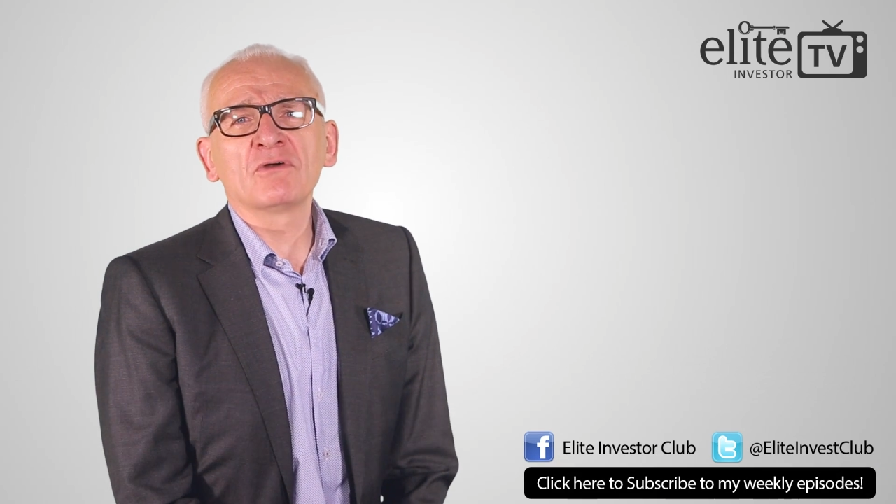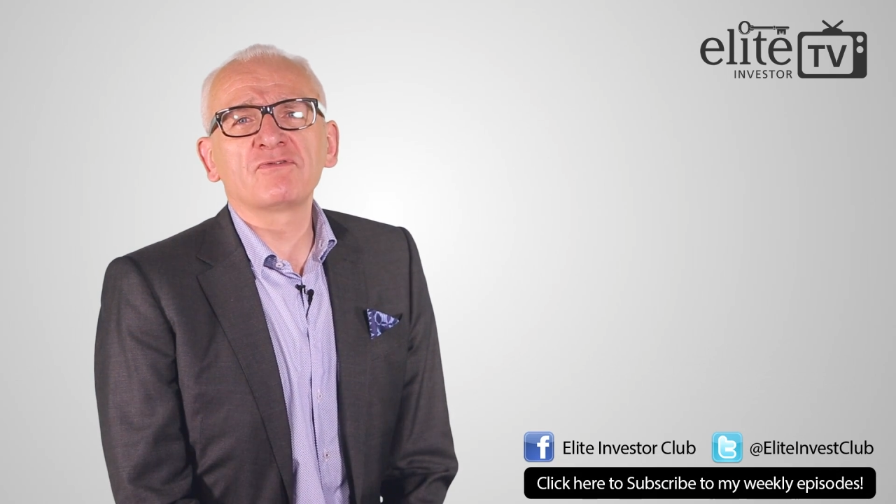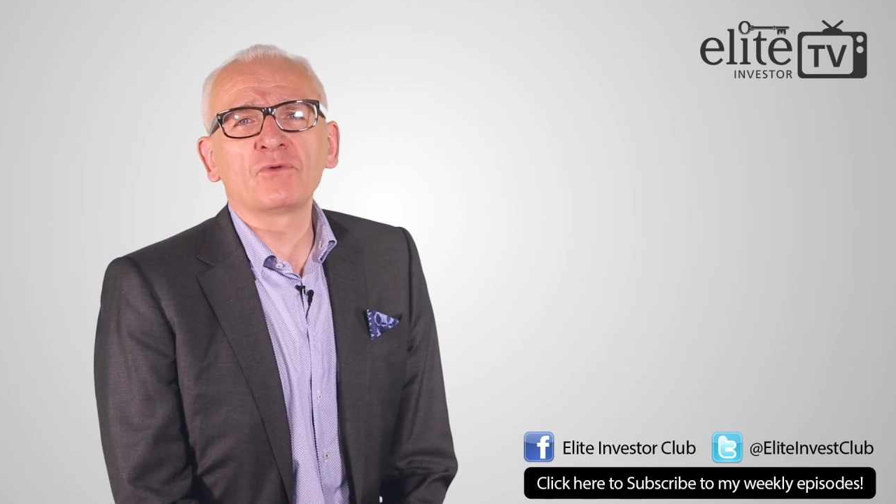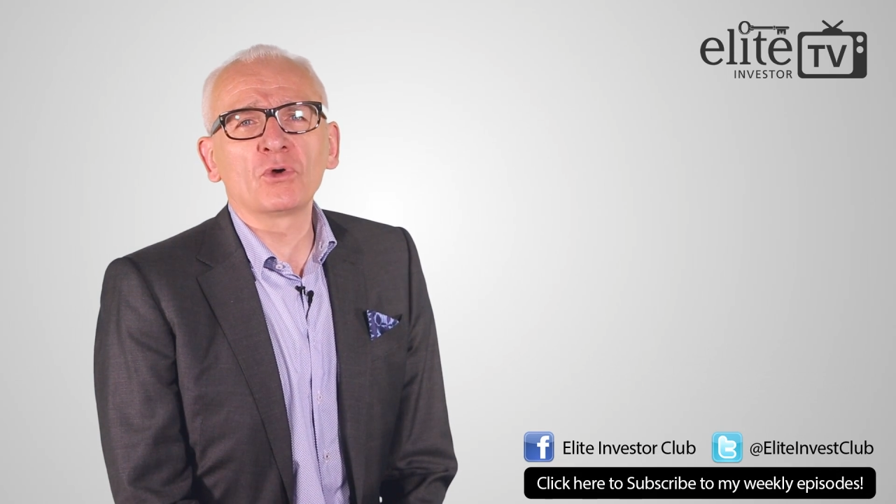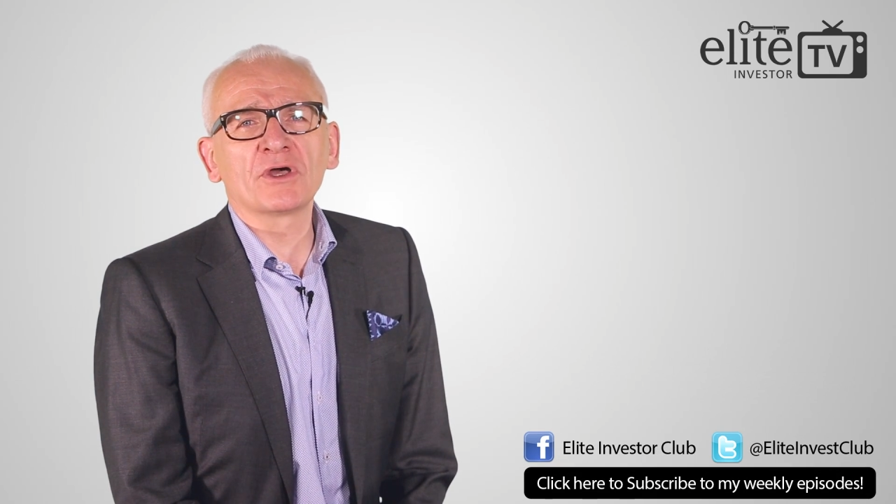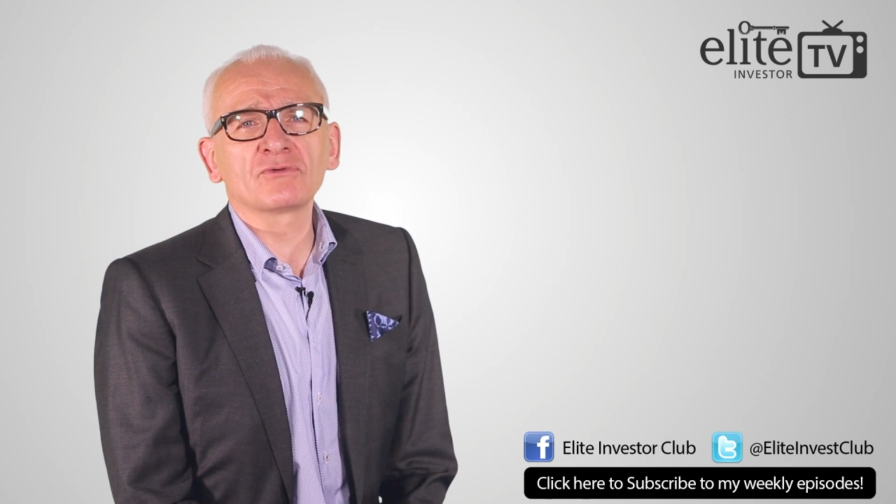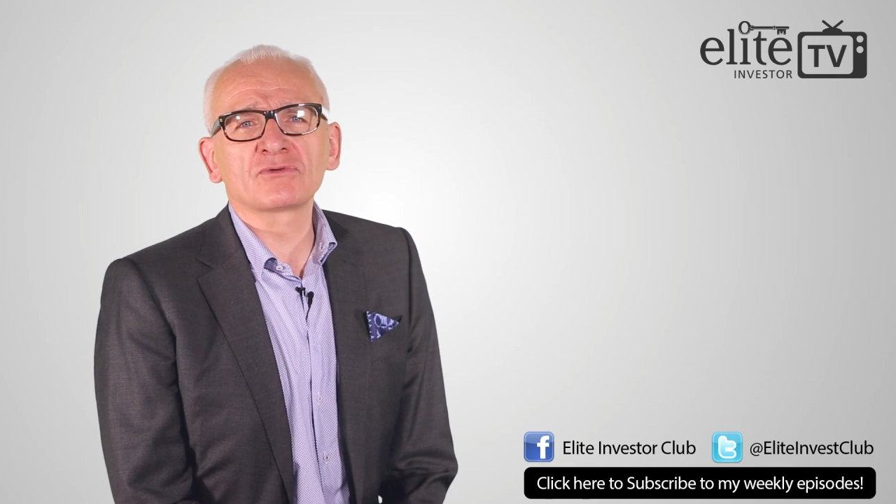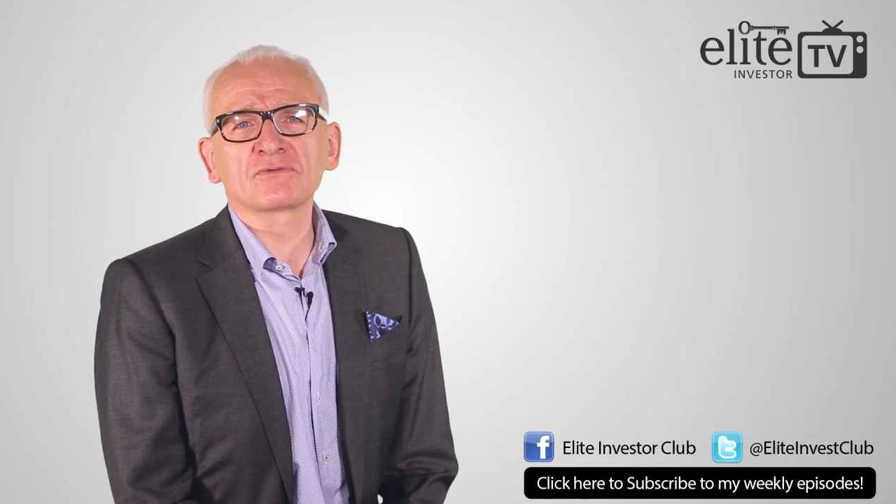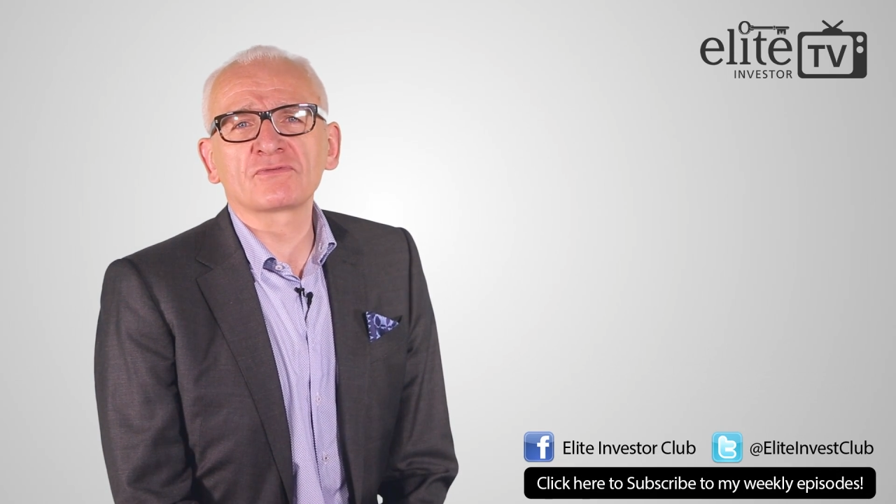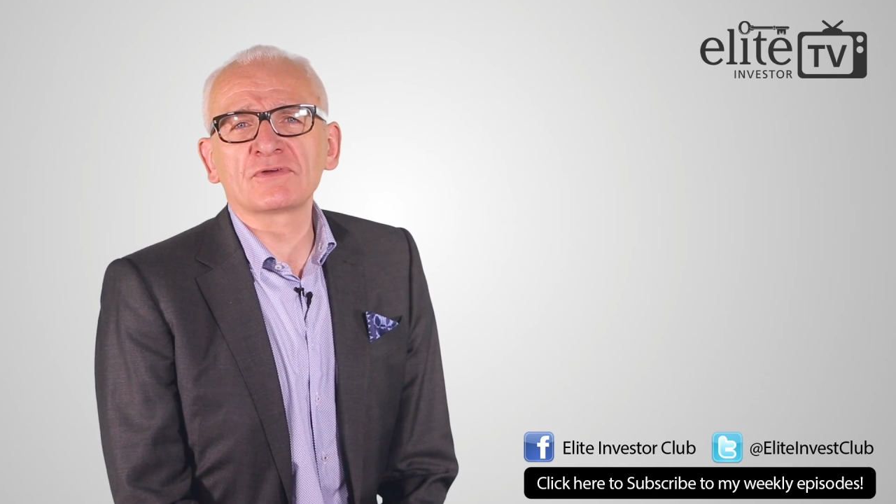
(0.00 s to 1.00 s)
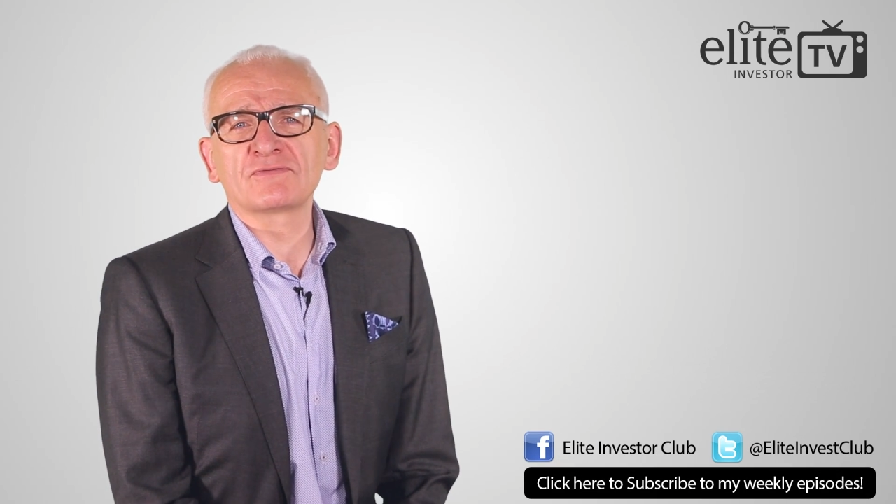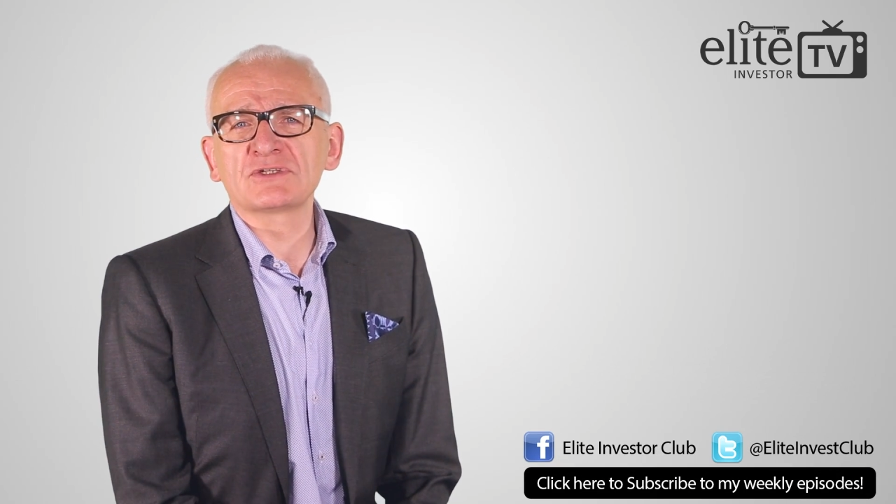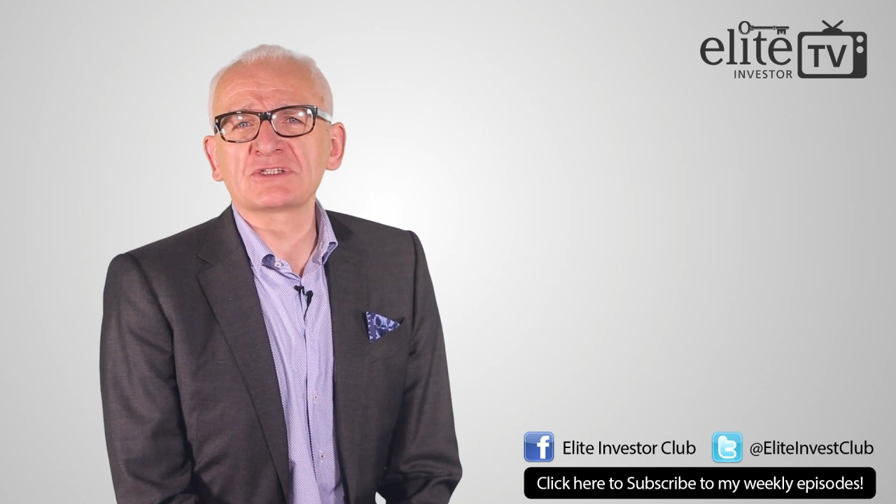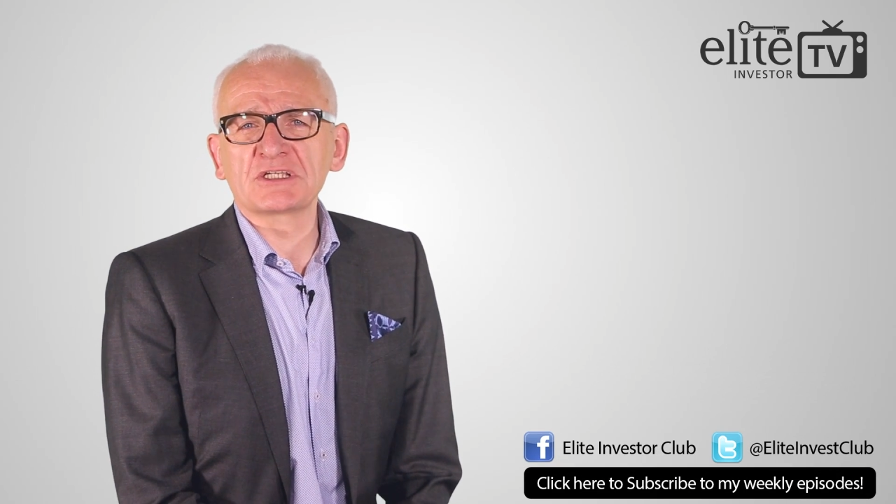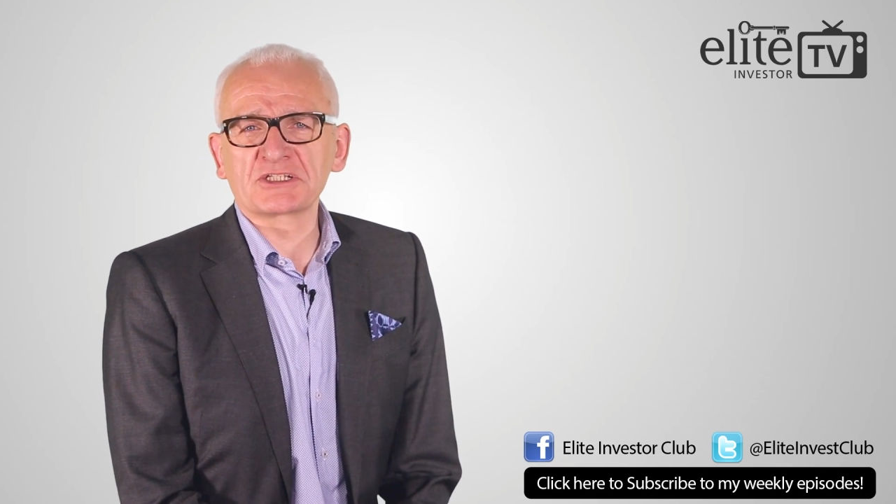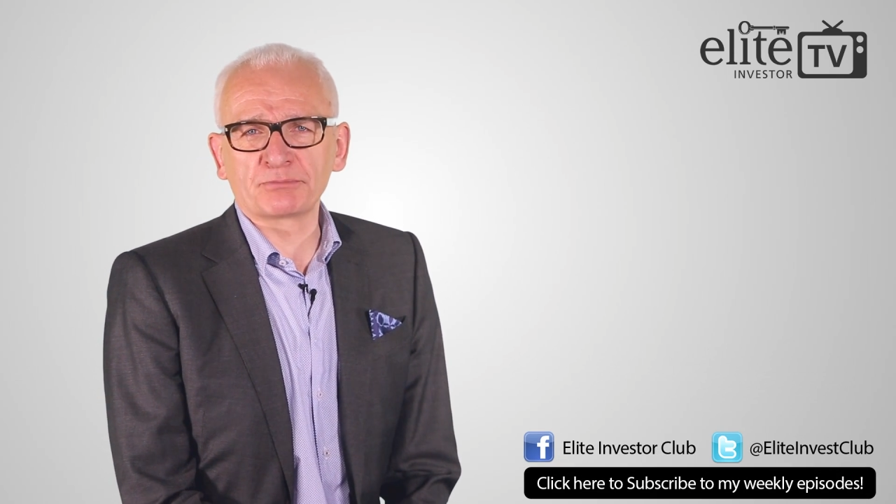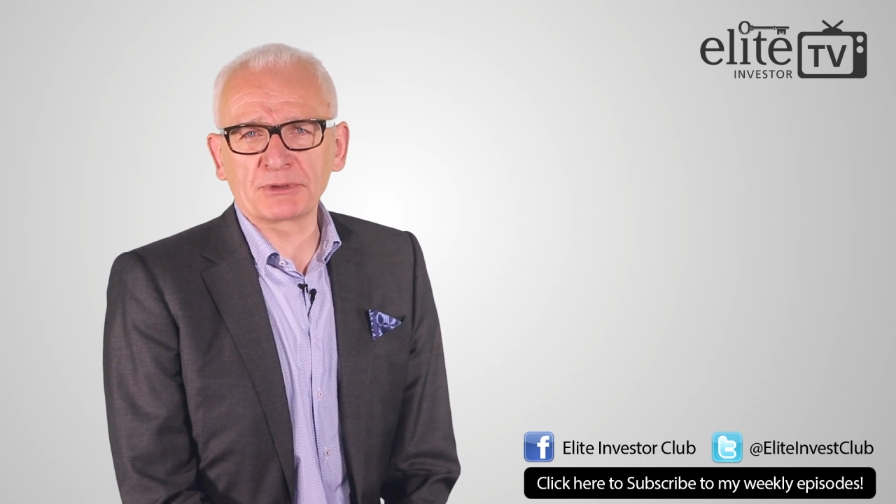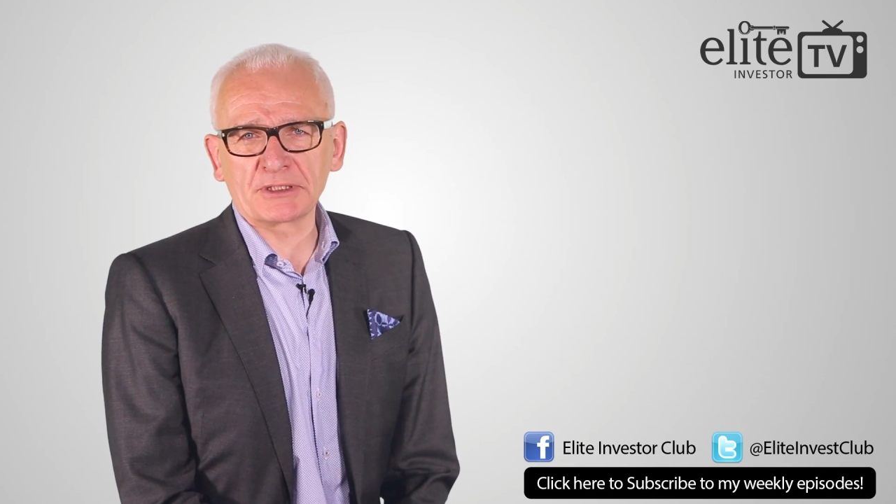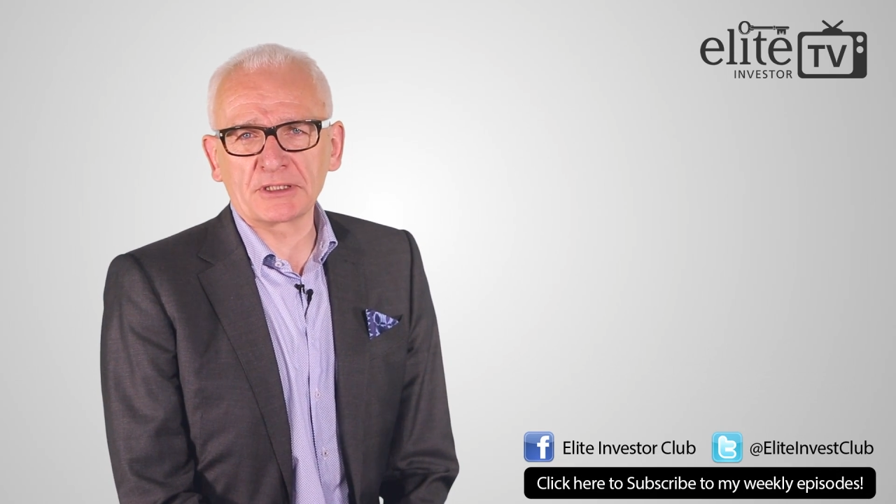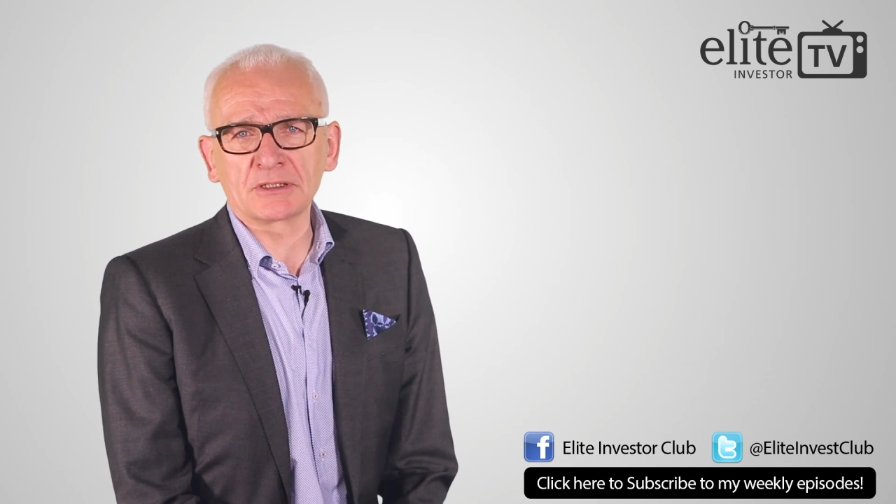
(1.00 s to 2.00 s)
£456
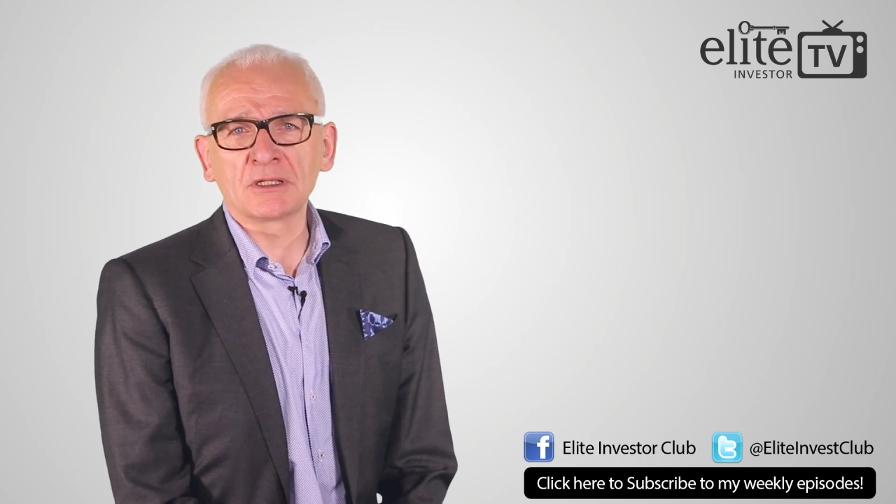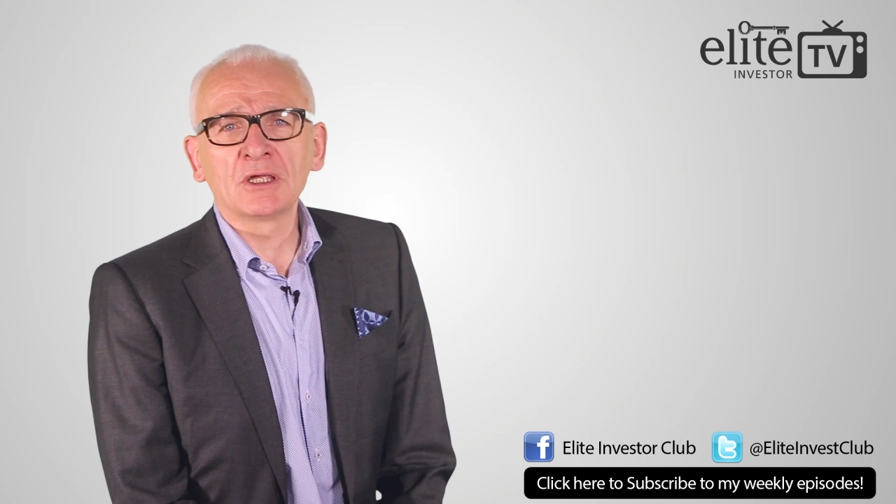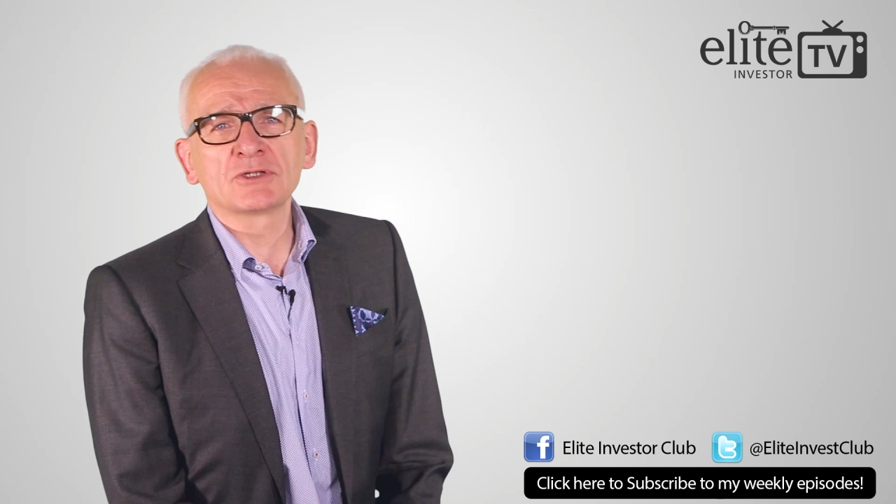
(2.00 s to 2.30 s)
billion